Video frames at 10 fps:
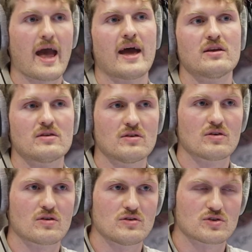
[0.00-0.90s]
and
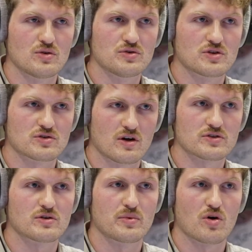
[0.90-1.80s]
the solutions
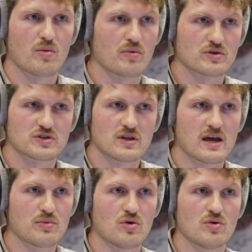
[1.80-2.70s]
also become more
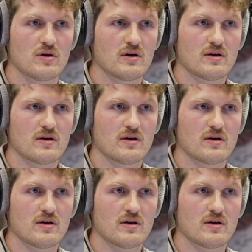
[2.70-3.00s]
stable